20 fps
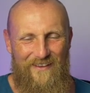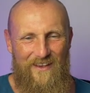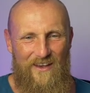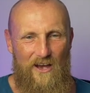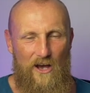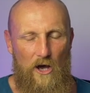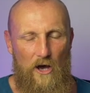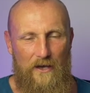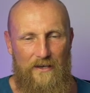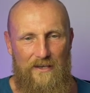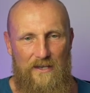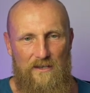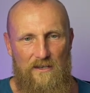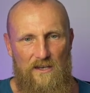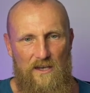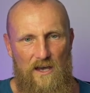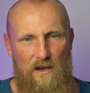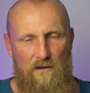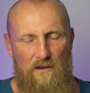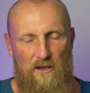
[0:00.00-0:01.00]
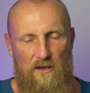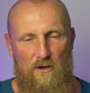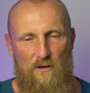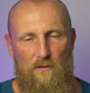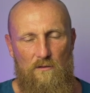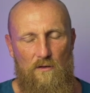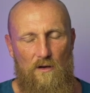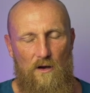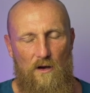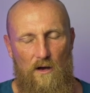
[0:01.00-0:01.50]
I can hear
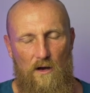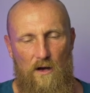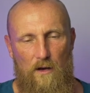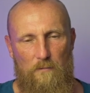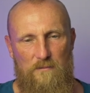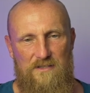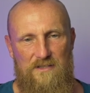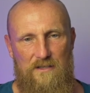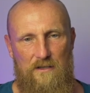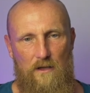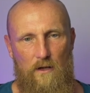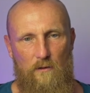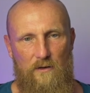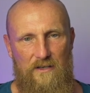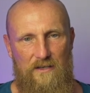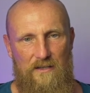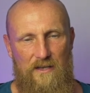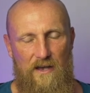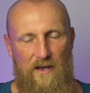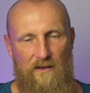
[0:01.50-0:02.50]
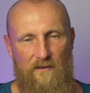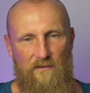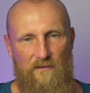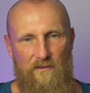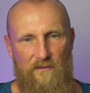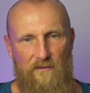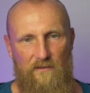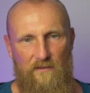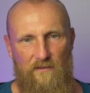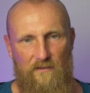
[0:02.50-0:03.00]
you. I'm slowing down.
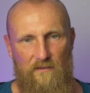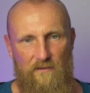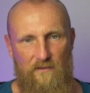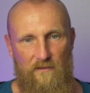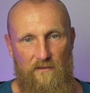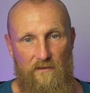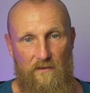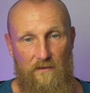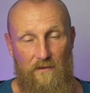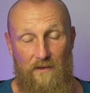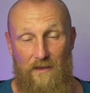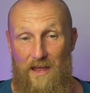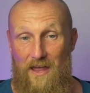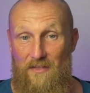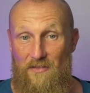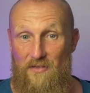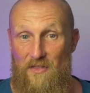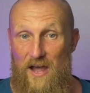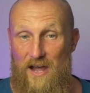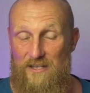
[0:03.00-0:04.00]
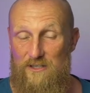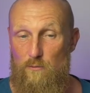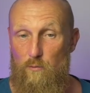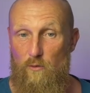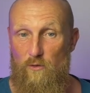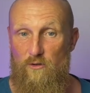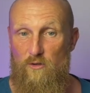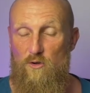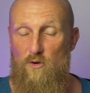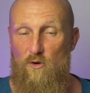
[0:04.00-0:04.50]
And that's
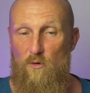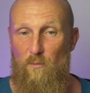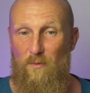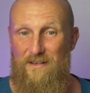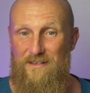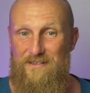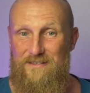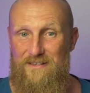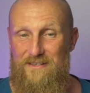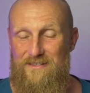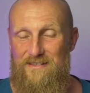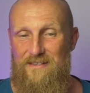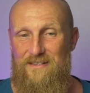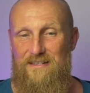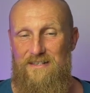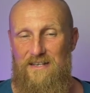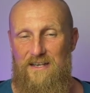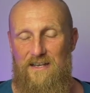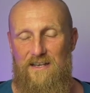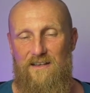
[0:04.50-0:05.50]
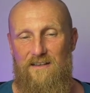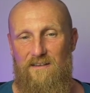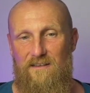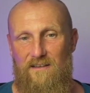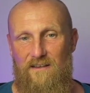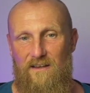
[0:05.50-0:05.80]
what neuroplasticity is.